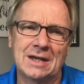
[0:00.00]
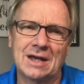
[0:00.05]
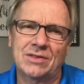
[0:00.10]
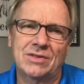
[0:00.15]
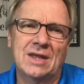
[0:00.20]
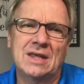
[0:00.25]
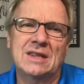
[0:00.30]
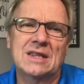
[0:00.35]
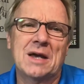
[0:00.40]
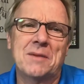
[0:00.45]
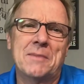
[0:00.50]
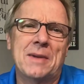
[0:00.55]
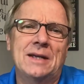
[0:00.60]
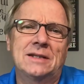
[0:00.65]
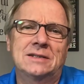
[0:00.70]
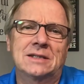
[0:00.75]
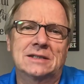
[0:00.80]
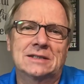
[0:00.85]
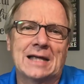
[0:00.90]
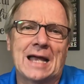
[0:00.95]
I think that
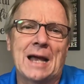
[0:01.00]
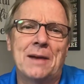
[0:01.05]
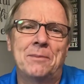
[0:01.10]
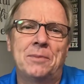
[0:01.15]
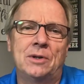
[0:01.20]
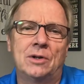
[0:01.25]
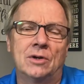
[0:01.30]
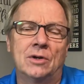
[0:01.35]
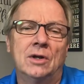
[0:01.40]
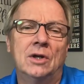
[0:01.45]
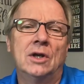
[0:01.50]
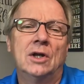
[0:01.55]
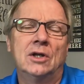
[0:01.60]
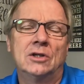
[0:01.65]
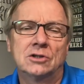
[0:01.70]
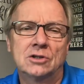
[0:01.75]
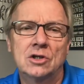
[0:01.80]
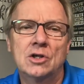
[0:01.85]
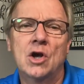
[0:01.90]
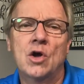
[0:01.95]
makes us happier
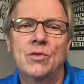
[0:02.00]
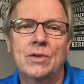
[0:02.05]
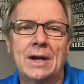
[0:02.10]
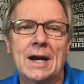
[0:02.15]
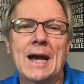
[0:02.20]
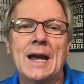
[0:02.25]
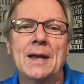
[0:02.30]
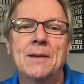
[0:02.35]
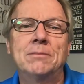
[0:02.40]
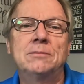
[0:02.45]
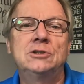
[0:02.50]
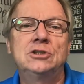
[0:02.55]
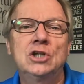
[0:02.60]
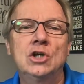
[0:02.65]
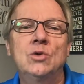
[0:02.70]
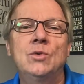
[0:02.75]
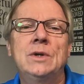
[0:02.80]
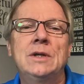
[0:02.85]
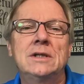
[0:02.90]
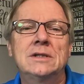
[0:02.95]
to know that I am
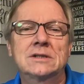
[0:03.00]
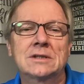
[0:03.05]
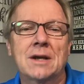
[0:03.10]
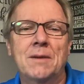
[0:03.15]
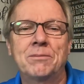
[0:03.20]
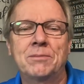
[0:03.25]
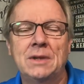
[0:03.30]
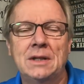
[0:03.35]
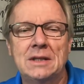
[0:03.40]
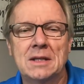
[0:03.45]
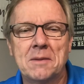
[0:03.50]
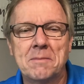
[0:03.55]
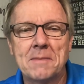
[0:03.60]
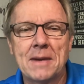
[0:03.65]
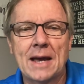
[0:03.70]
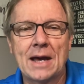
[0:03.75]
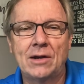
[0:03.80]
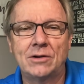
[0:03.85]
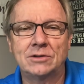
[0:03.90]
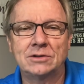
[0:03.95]
doing something that
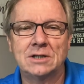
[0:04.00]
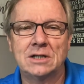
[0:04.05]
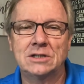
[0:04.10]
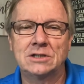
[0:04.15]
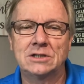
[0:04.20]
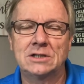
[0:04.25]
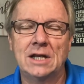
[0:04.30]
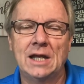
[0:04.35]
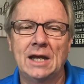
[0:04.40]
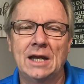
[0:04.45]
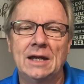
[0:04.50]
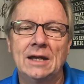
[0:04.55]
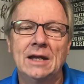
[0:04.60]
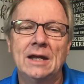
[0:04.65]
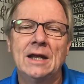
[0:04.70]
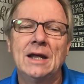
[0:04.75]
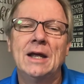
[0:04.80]
matters each day.